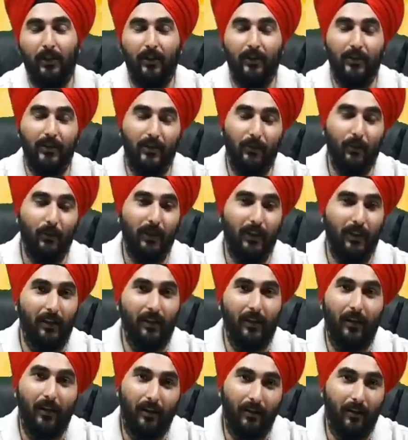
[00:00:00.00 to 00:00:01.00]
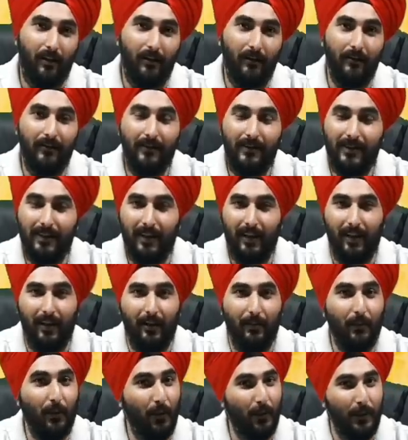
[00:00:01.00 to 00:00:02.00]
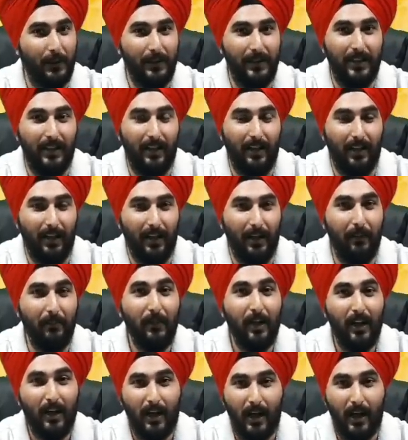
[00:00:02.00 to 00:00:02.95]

because we are the same all the time.